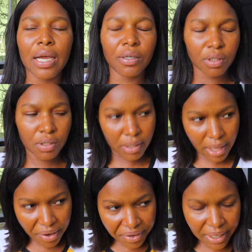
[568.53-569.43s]
I was just
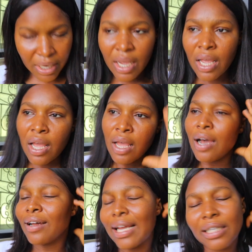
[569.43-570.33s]
staring.
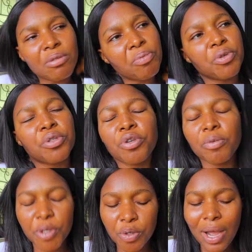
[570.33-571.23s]
Or like, these people, you
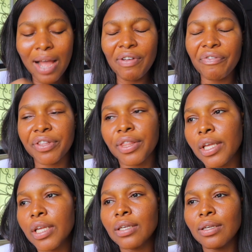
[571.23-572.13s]
told me you have
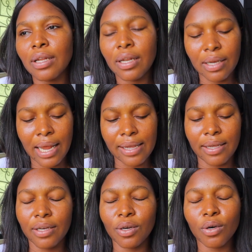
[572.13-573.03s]
everything
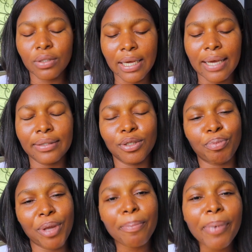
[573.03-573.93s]
like in order in your
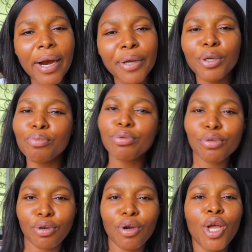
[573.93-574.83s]
paper, in your
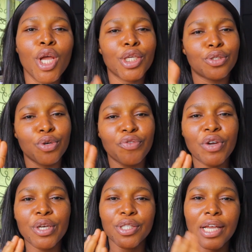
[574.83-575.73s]
book, so if
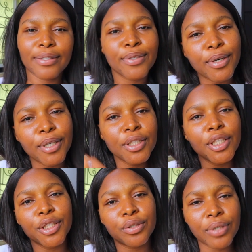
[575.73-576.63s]
when it's our turn,
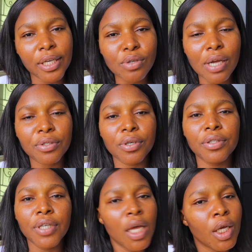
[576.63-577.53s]
it will get to our
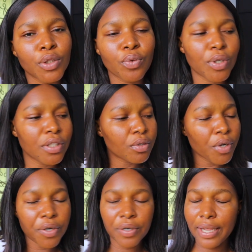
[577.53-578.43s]
turn. So what is
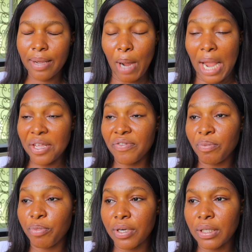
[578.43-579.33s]
going on here? But I didn't
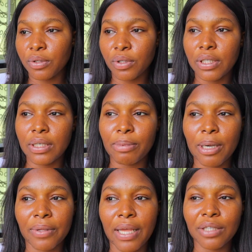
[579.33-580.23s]
even bother talking
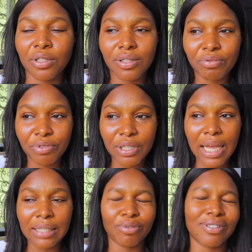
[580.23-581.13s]
about that. I just
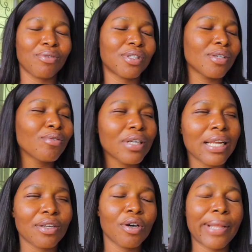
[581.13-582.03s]
relaxed because I was still looking
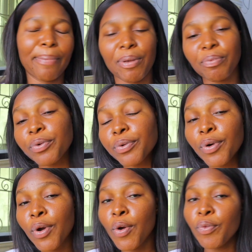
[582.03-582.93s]
at other people
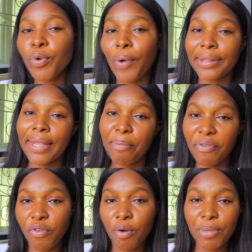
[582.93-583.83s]
who were there
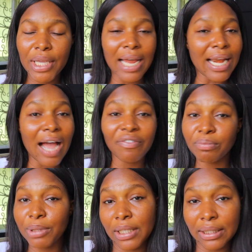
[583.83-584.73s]
before me and
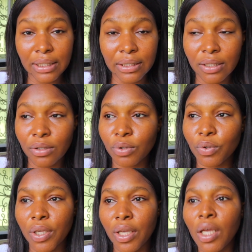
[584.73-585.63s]
haven't been attended to.
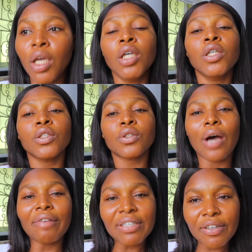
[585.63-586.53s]
Okay,
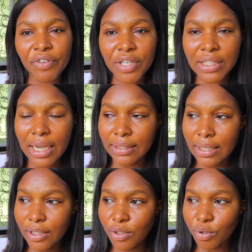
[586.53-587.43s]
so after they finished
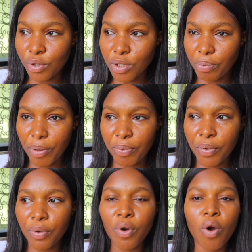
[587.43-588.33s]
attending to those
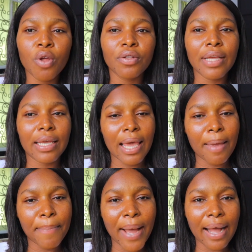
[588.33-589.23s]
people, they
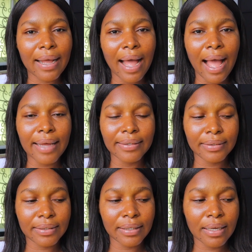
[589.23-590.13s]
came back and
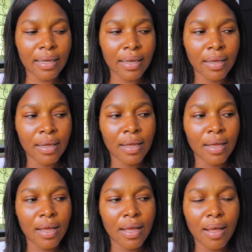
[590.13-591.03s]

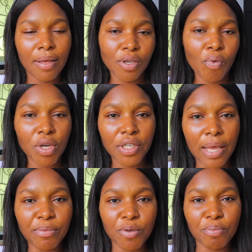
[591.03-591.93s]
someone
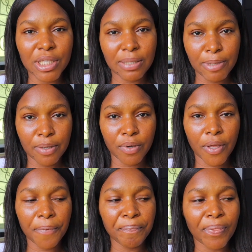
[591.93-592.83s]
came to meet me.
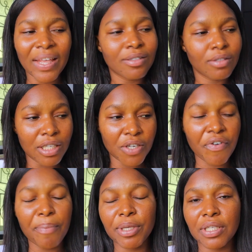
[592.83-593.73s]
Okay, a
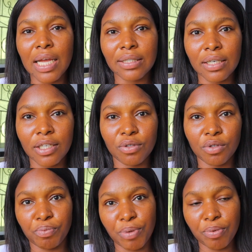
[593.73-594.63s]
different person that attended to
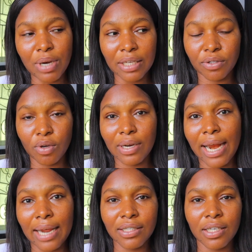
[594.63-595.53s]
the people I saw that
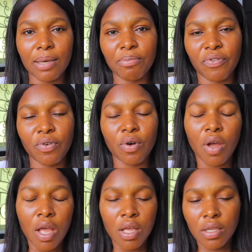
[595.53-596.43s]
I actually came before,
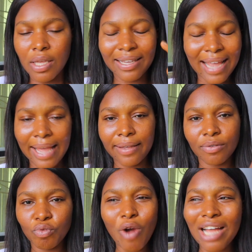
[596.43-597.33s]
a guy
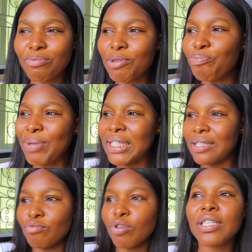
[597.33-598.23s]
who has been
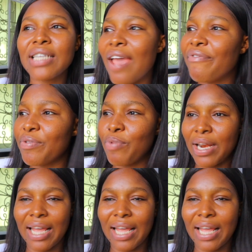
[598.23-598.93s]
busy running everywhere.